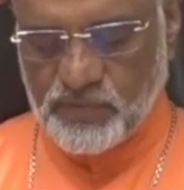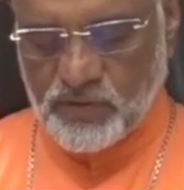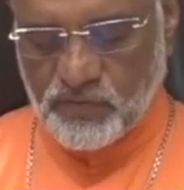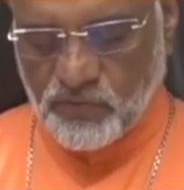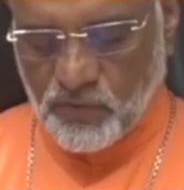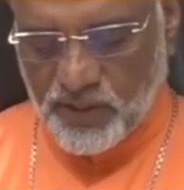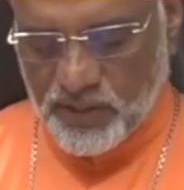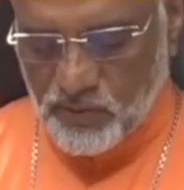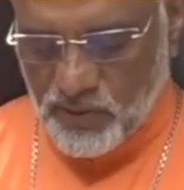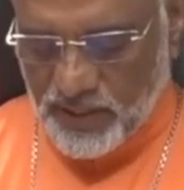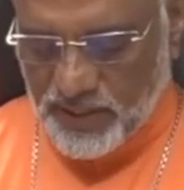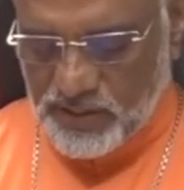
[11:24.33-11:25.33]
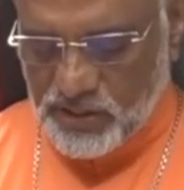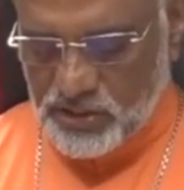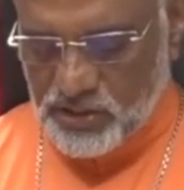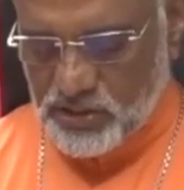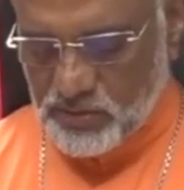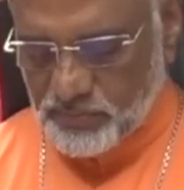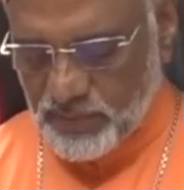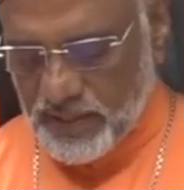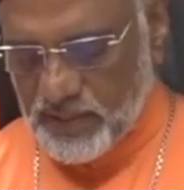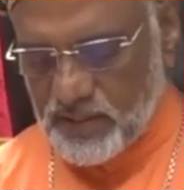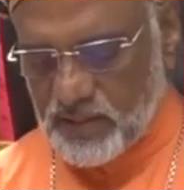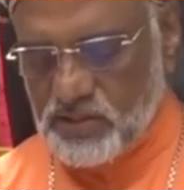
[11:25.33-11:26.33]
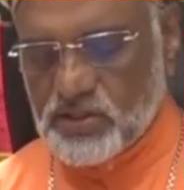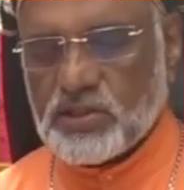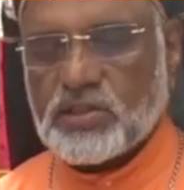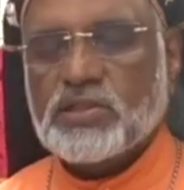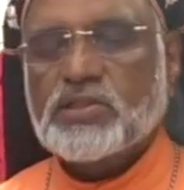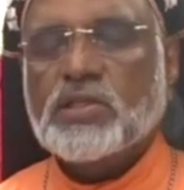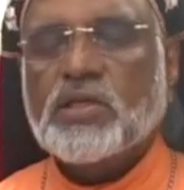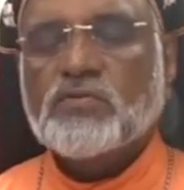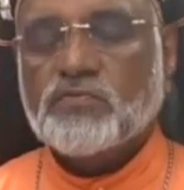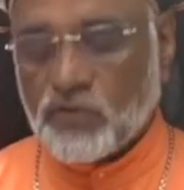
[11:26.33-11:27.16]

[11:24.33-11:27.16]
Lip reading: for a united Malankara church for